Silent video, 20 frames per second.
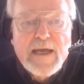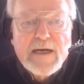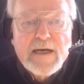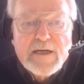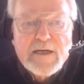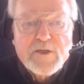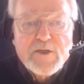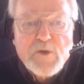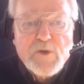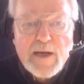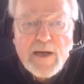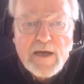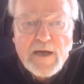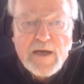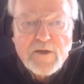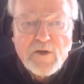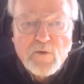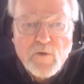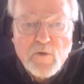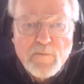So I
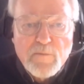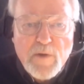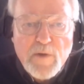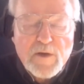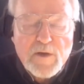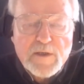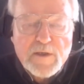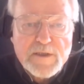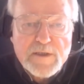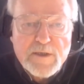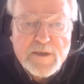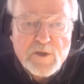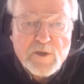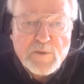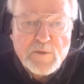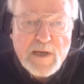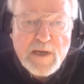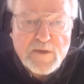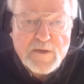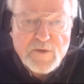got to go to American
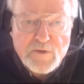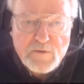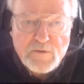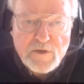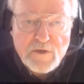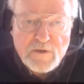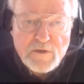Sales Masters